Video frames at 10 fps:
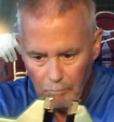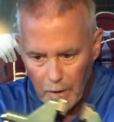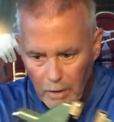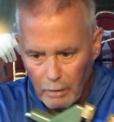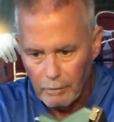
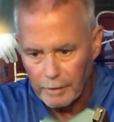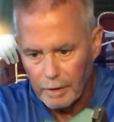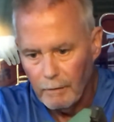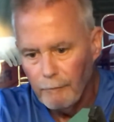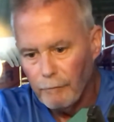my
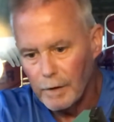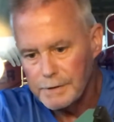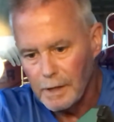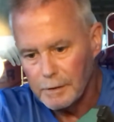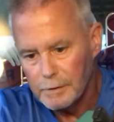little
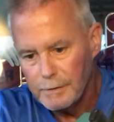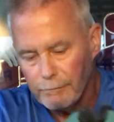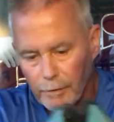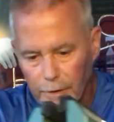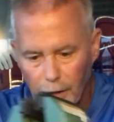vise I use
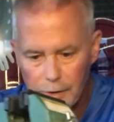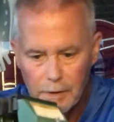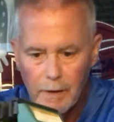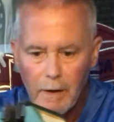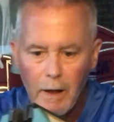for
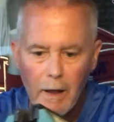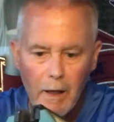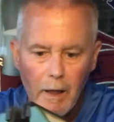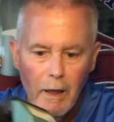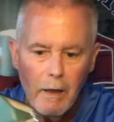gun
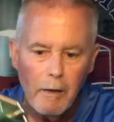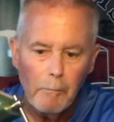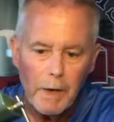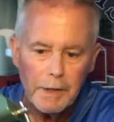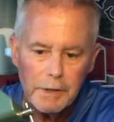
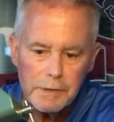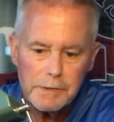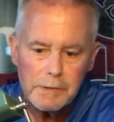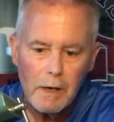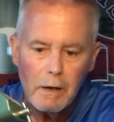
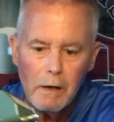maintenance.